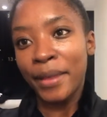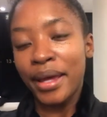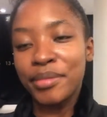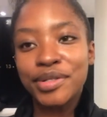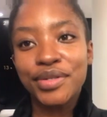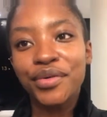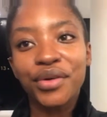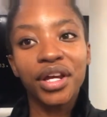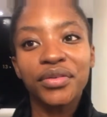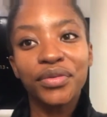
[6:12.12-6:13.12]
I'm so
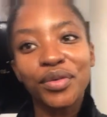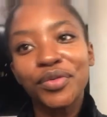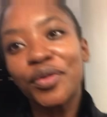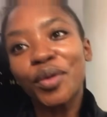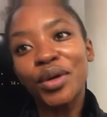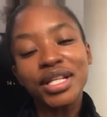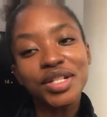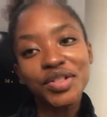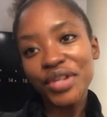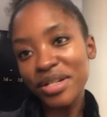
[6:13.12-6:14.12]
grateful for this
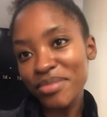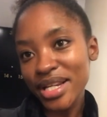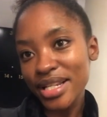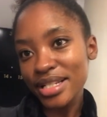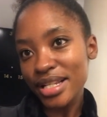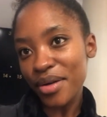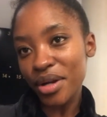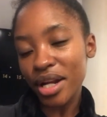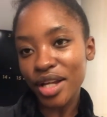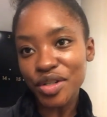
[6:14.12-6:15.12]
treatment. I
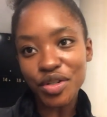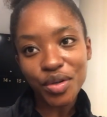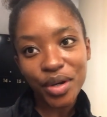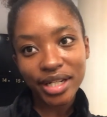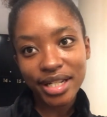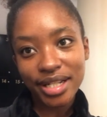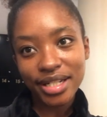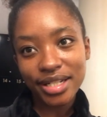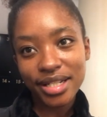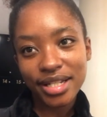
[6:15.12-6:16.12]
really enjoyed
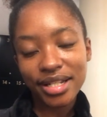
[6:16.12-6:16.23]
it.